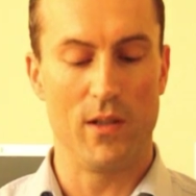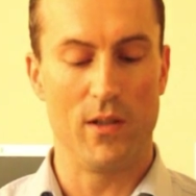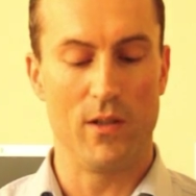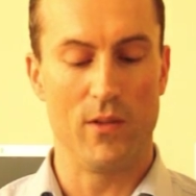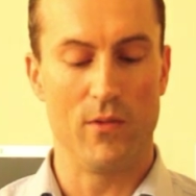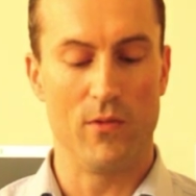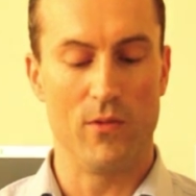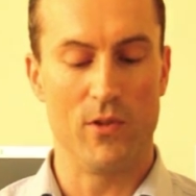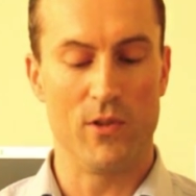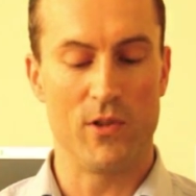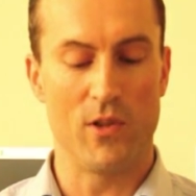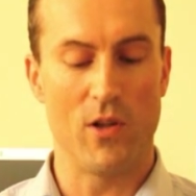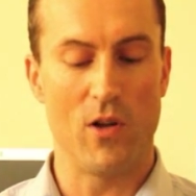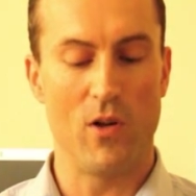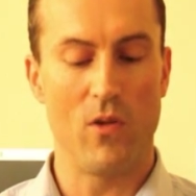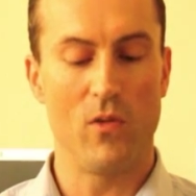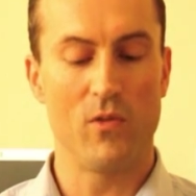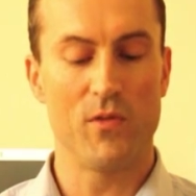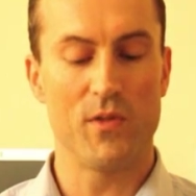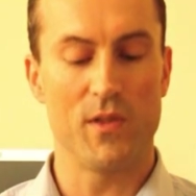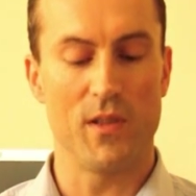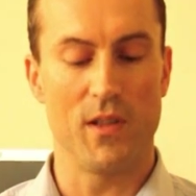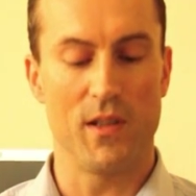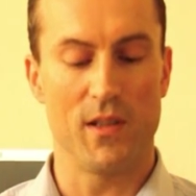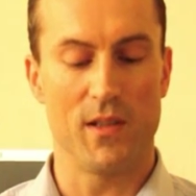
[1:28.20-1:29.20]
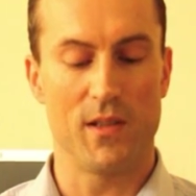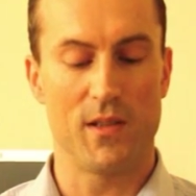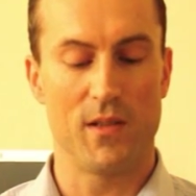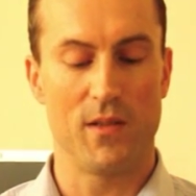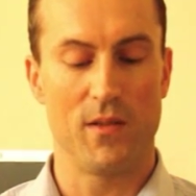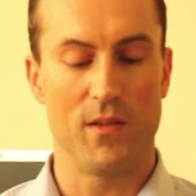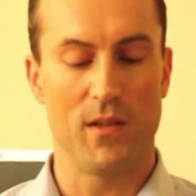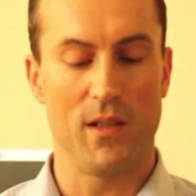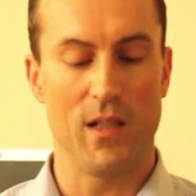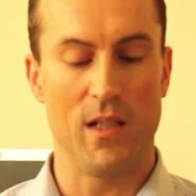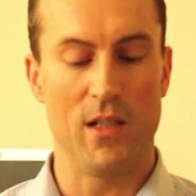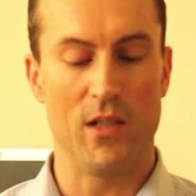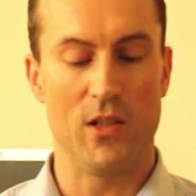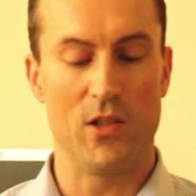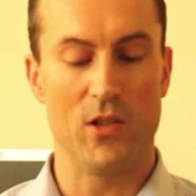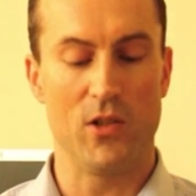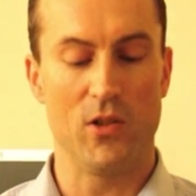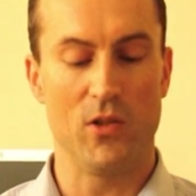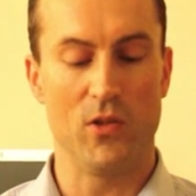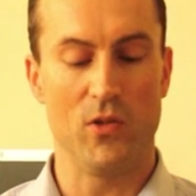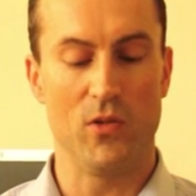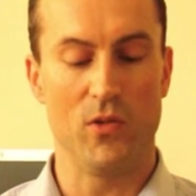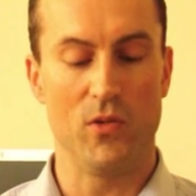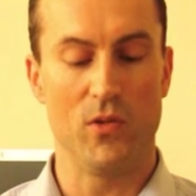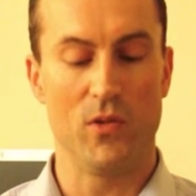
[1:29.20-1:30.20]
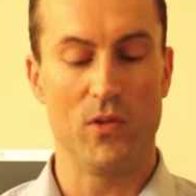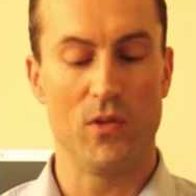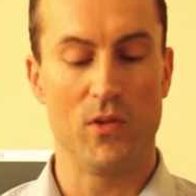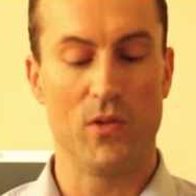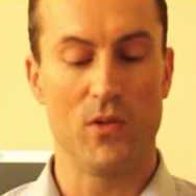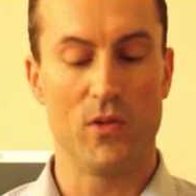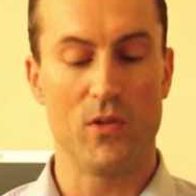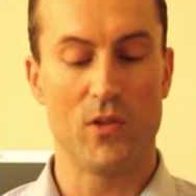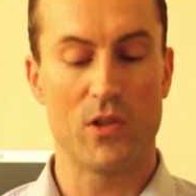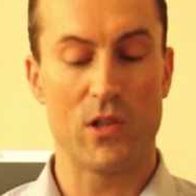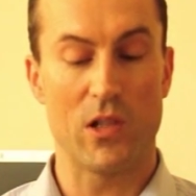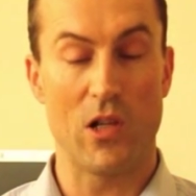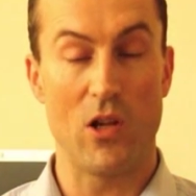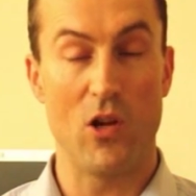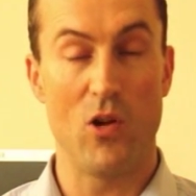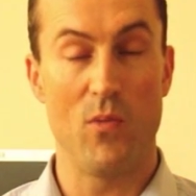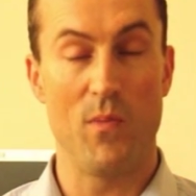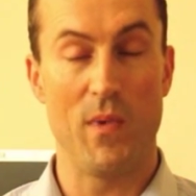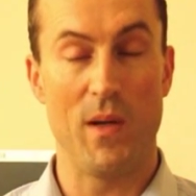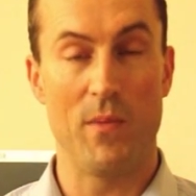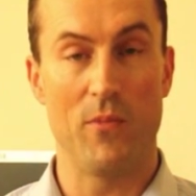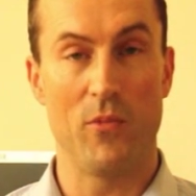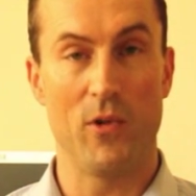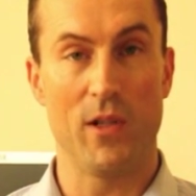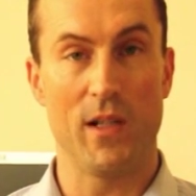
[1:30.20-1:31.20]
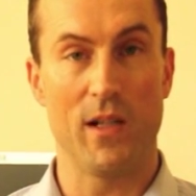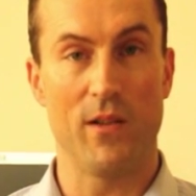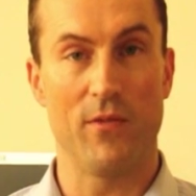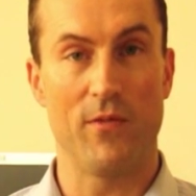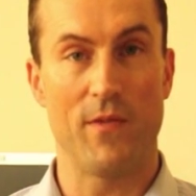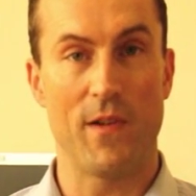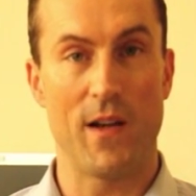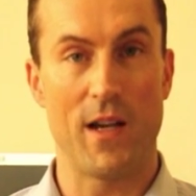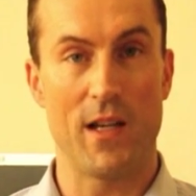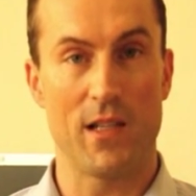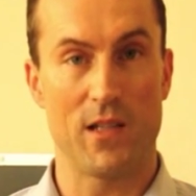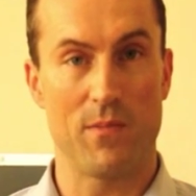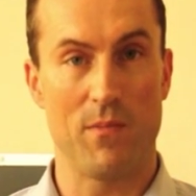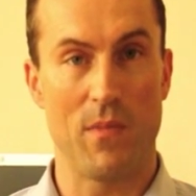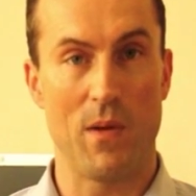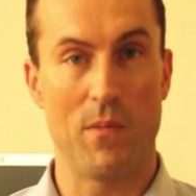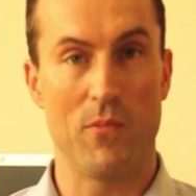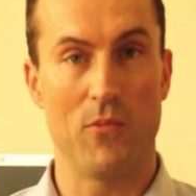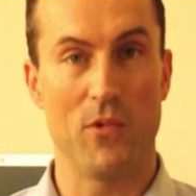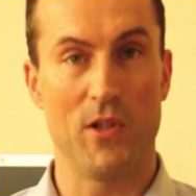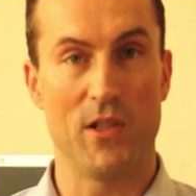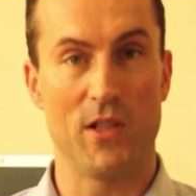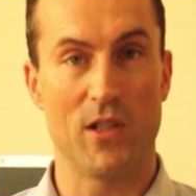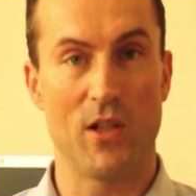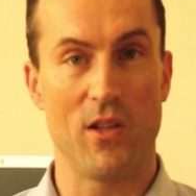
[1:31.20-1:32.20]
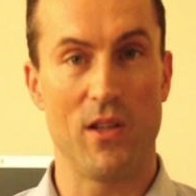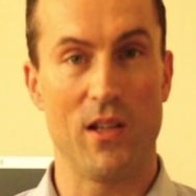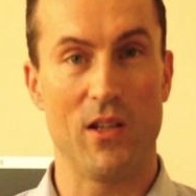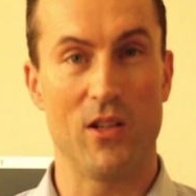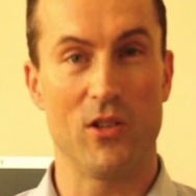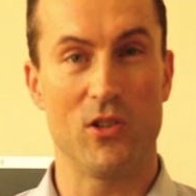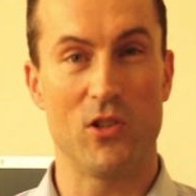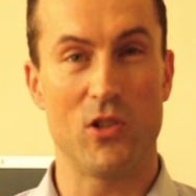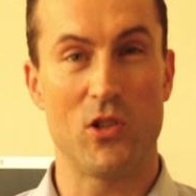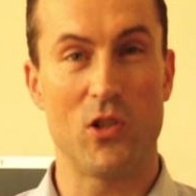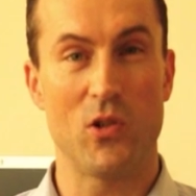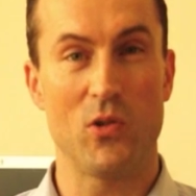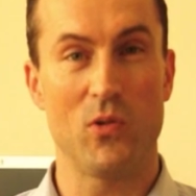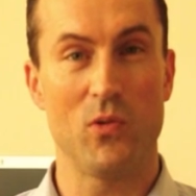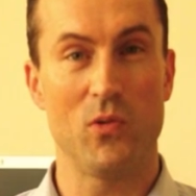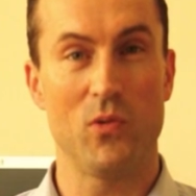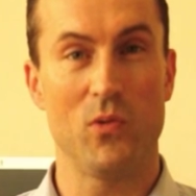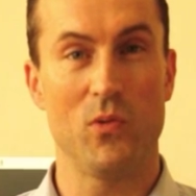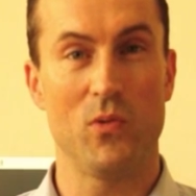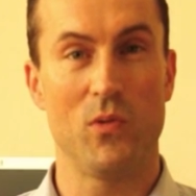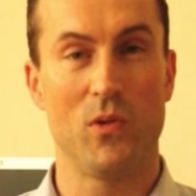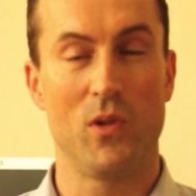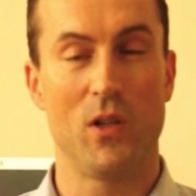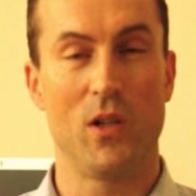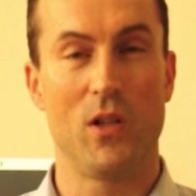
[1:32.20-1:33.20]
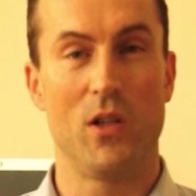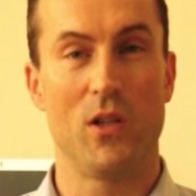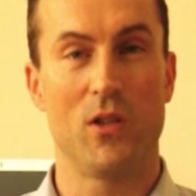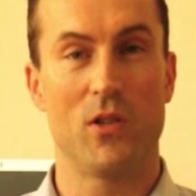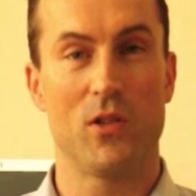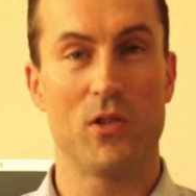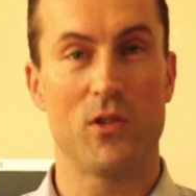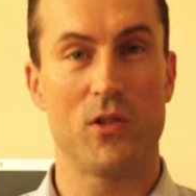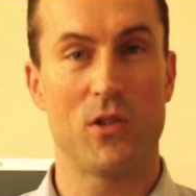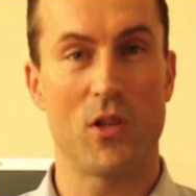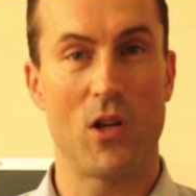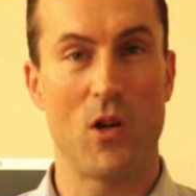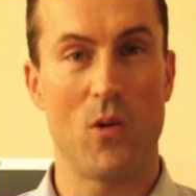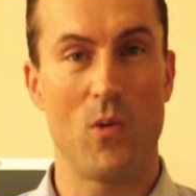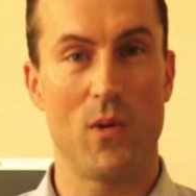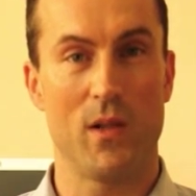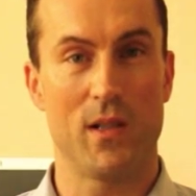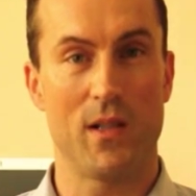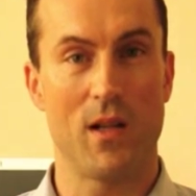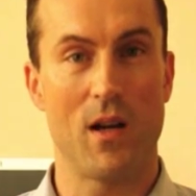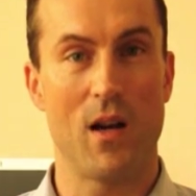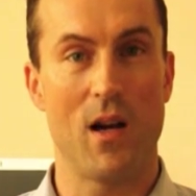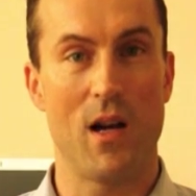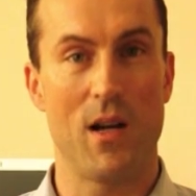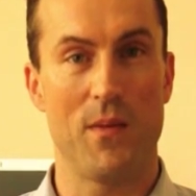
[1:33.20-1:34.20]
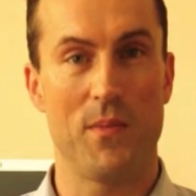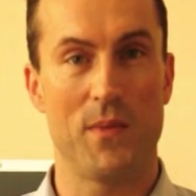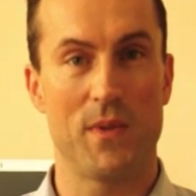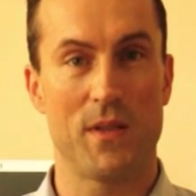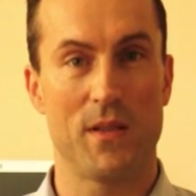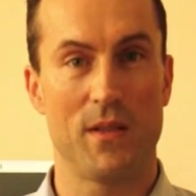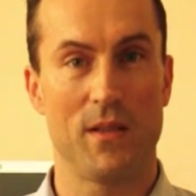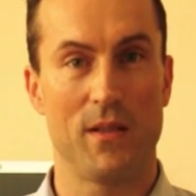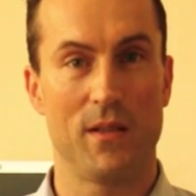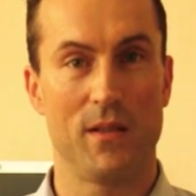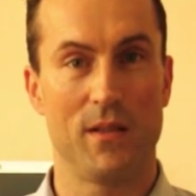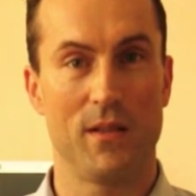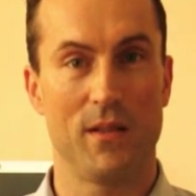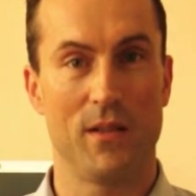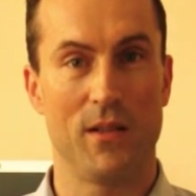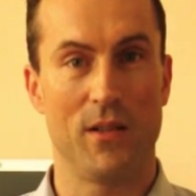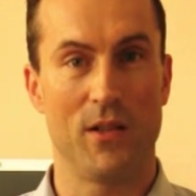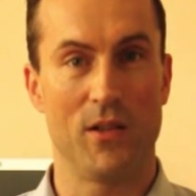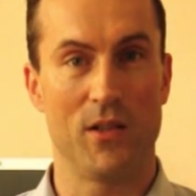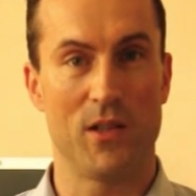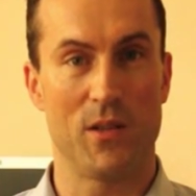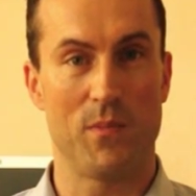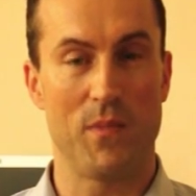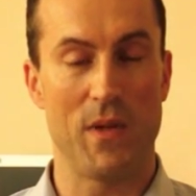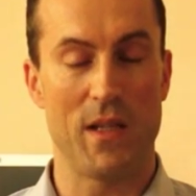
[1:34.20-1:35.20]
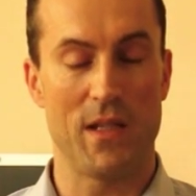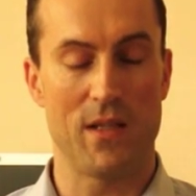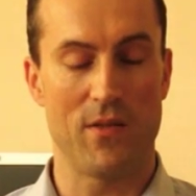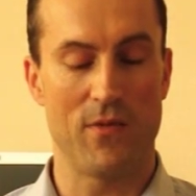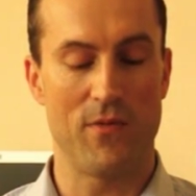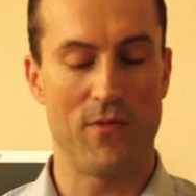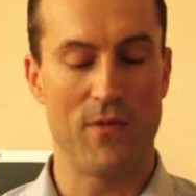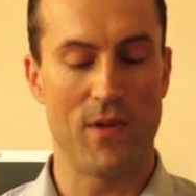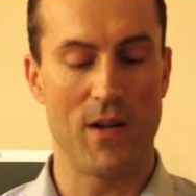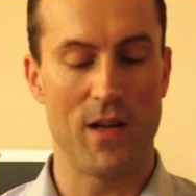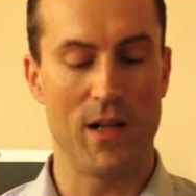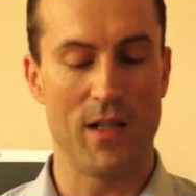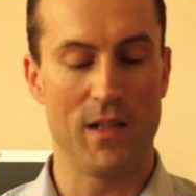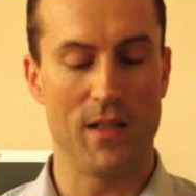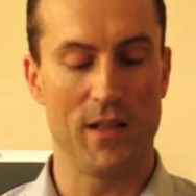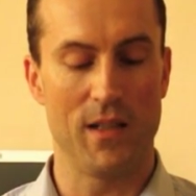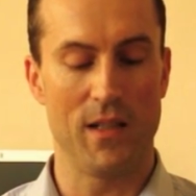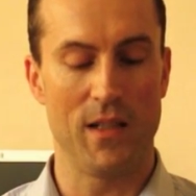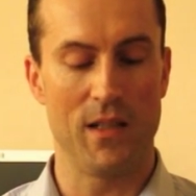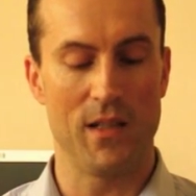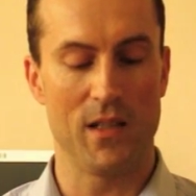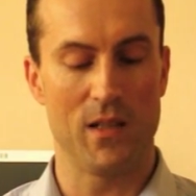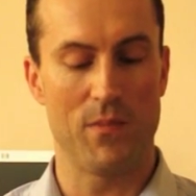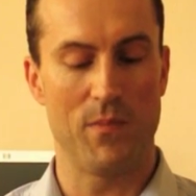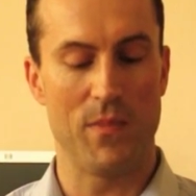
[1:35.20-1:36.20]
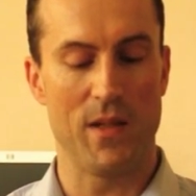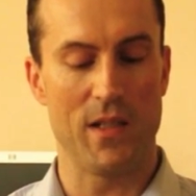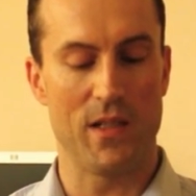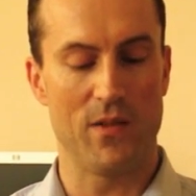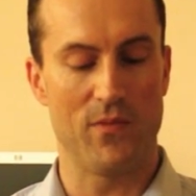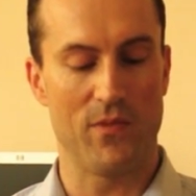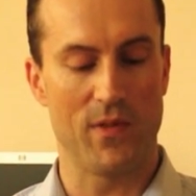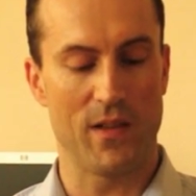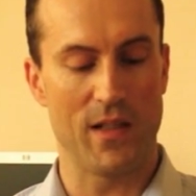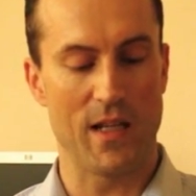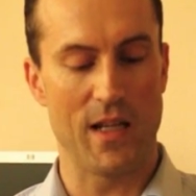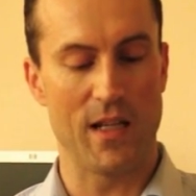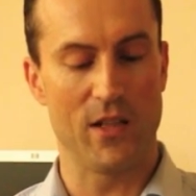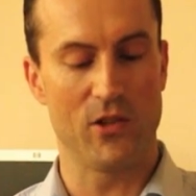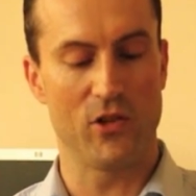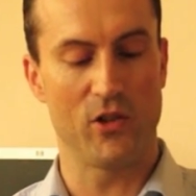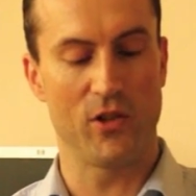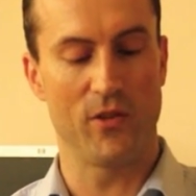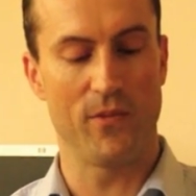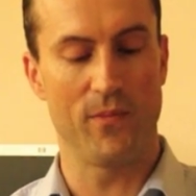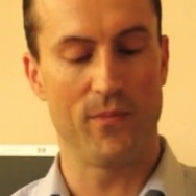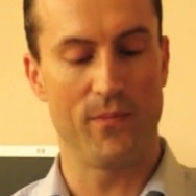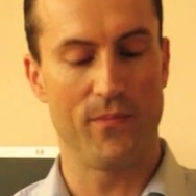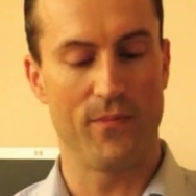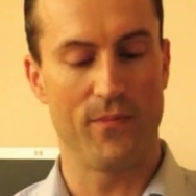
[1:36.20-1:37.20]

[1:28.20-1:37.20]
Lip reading: resolves this into slow memory and fast memory. So there are two SOA types that are specified in the specification.